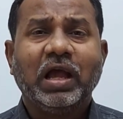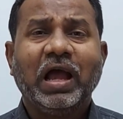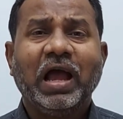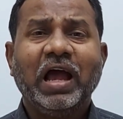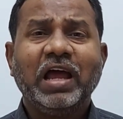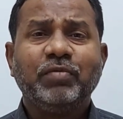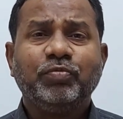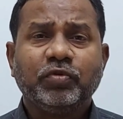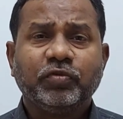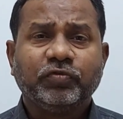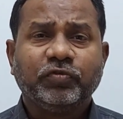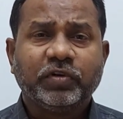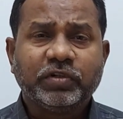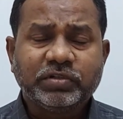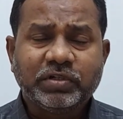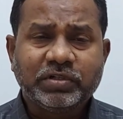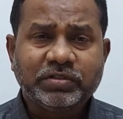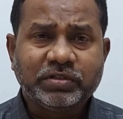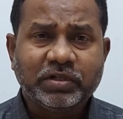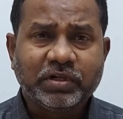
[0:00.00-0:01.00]
and
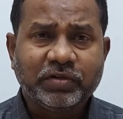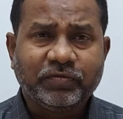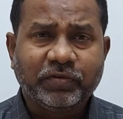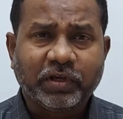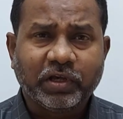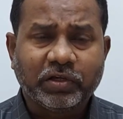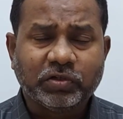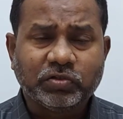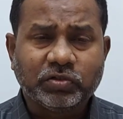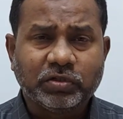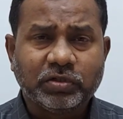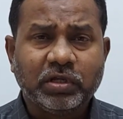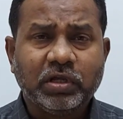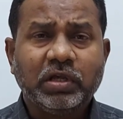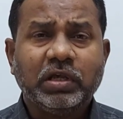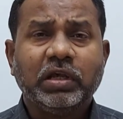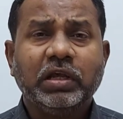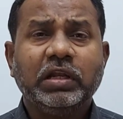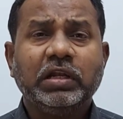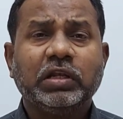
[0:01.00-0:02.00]
professional certification,